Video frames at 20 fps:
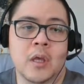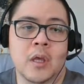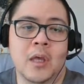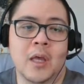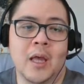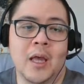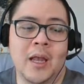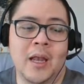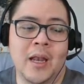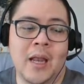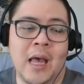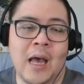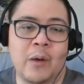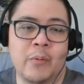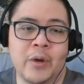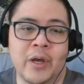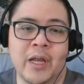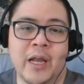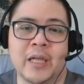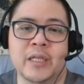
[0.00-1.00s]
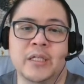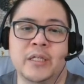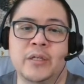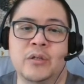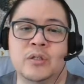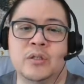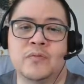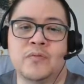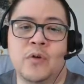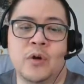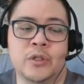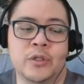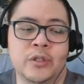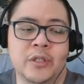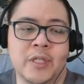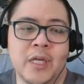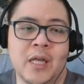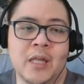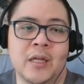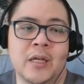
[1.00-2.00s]
And now we could actually use fortune
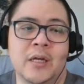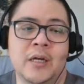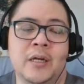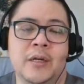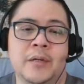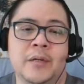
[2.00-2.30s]
teller.